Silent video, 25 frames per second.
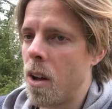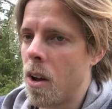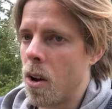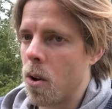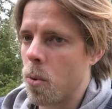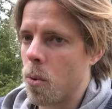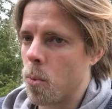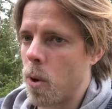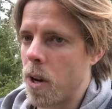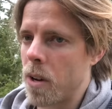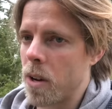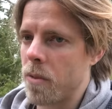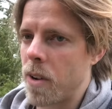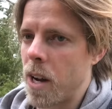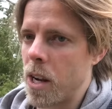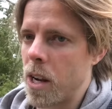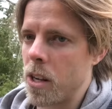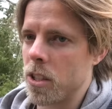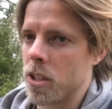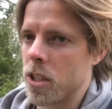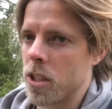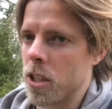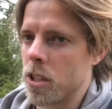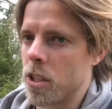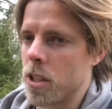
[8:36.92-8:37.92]
One
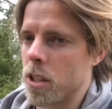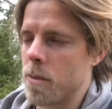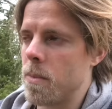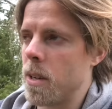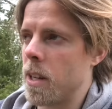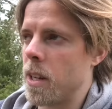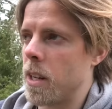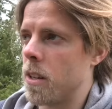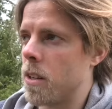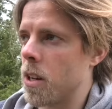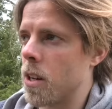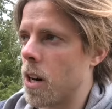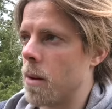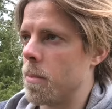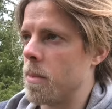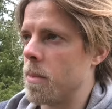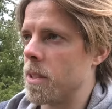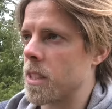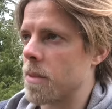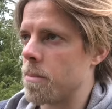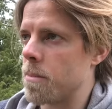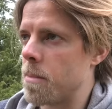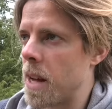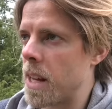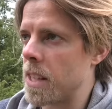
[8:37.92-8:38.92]
value system, it
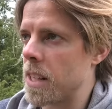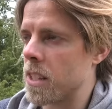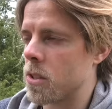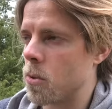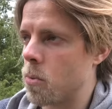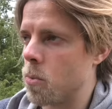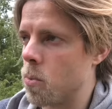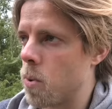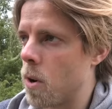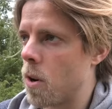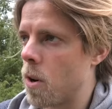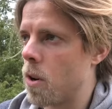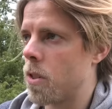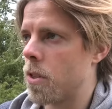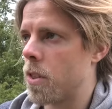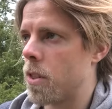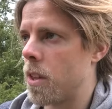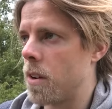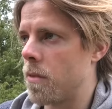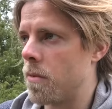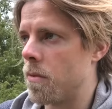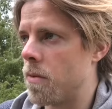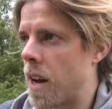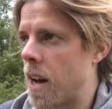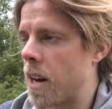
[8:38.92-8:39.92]
determines a man's worth
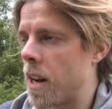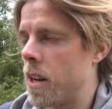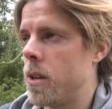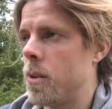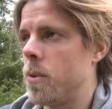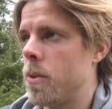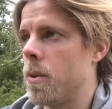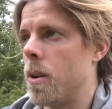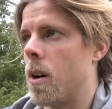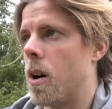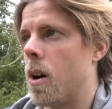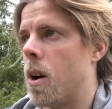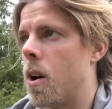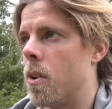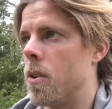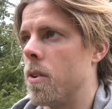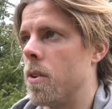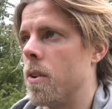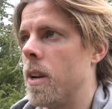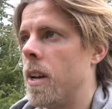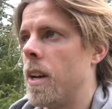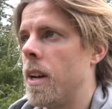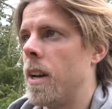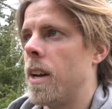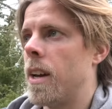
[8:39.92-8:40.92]
and value
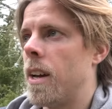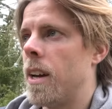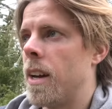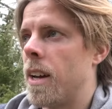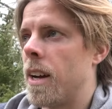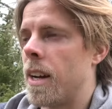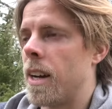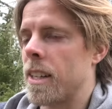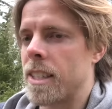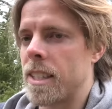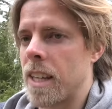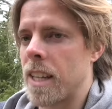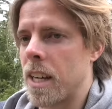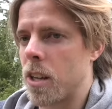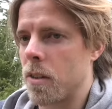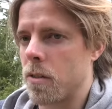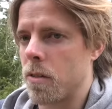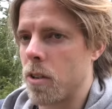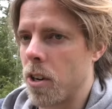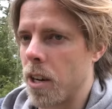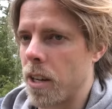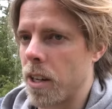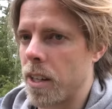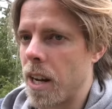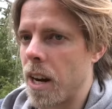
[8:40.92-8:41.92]
on a set of
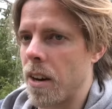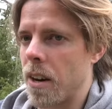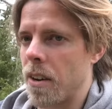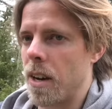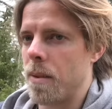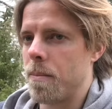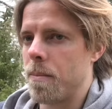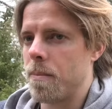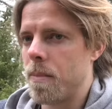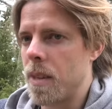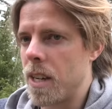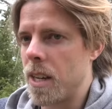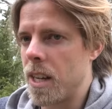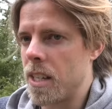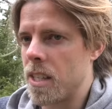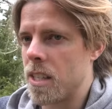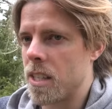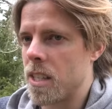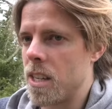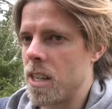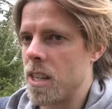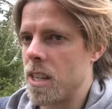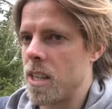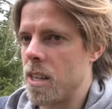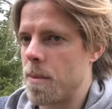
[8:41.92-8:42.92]
criteria.
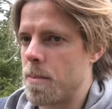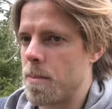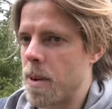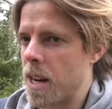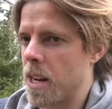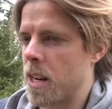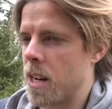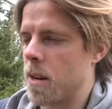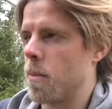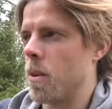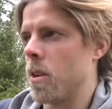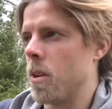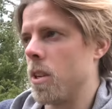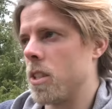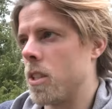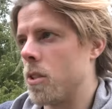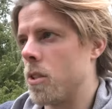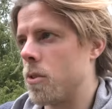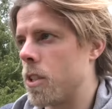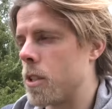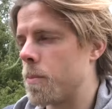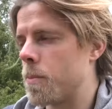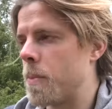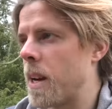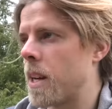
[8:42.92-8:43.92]
Is he dependable? Is he
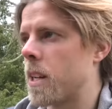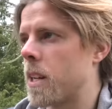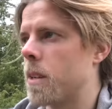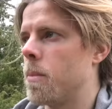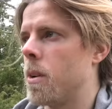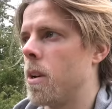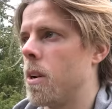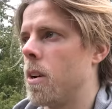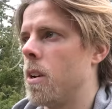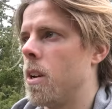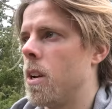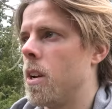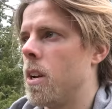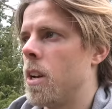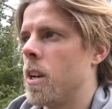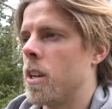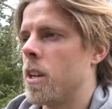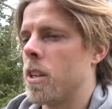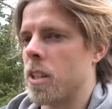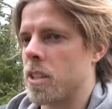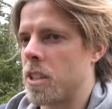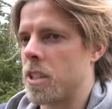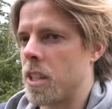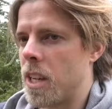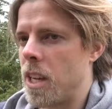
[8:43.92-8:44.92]
respectable?
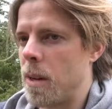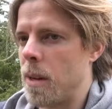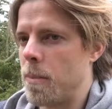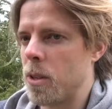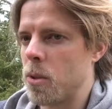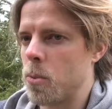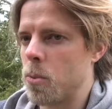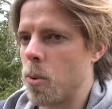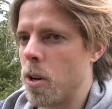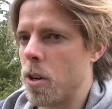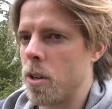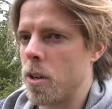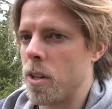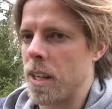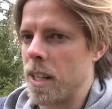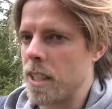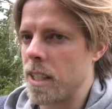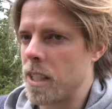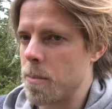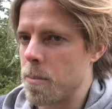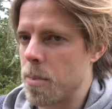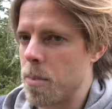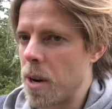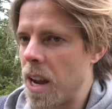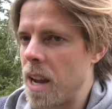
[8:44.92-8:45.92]
Does he keep his word? Is
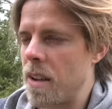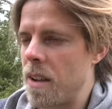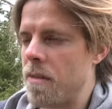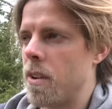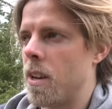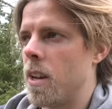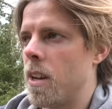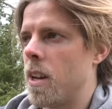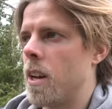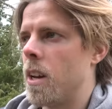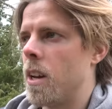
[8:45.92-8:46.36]
he brave?